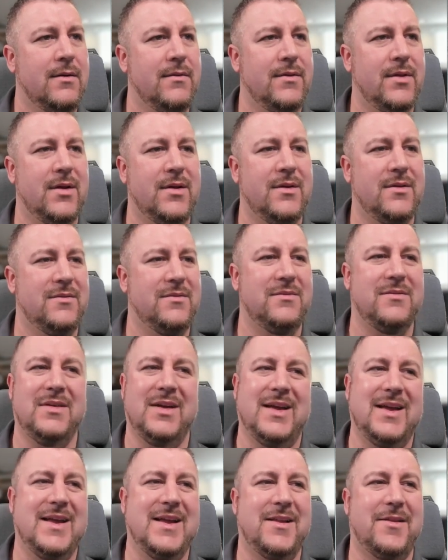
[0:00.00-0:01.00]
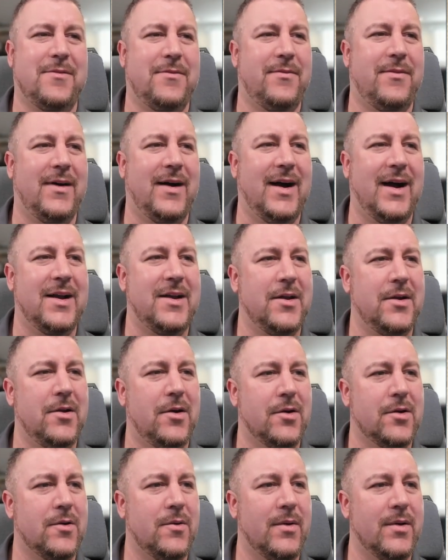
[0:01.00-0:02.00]
that it's fine. You're
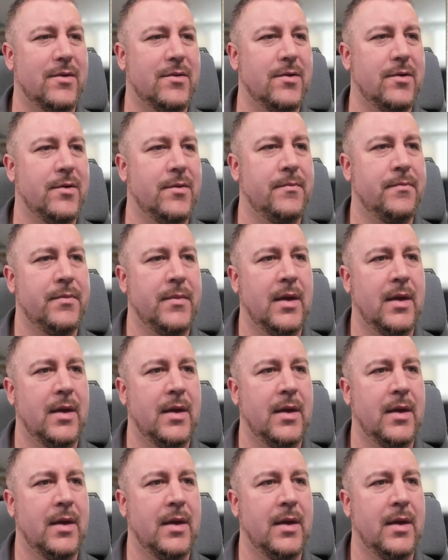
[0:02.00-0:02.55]
not going to.